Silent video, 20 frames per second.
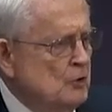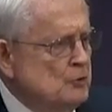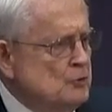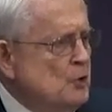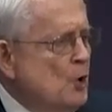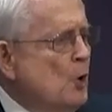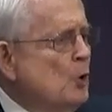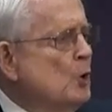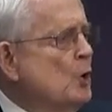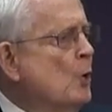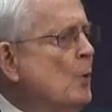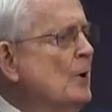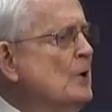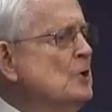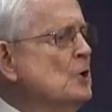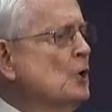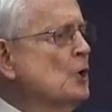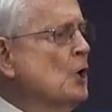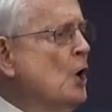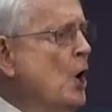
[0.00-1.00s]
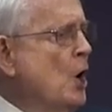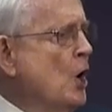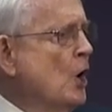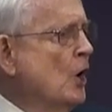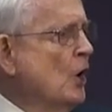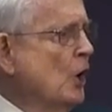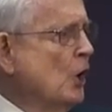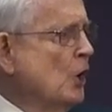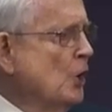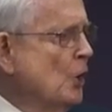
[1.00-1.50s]
Don't go in your
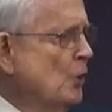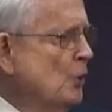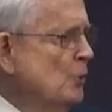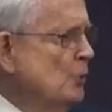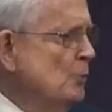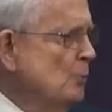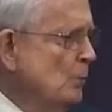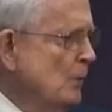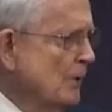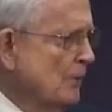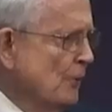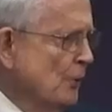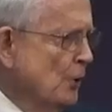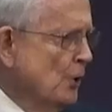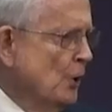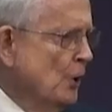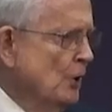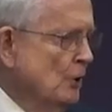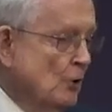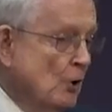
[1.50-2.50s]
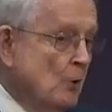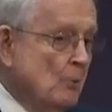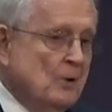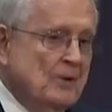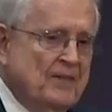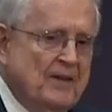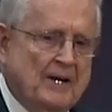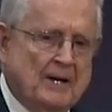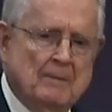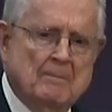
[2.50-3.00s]
car alone with her or
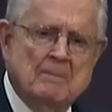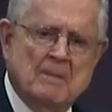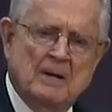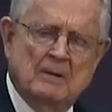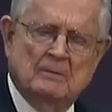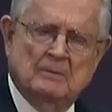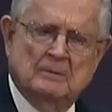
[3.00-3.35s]
with him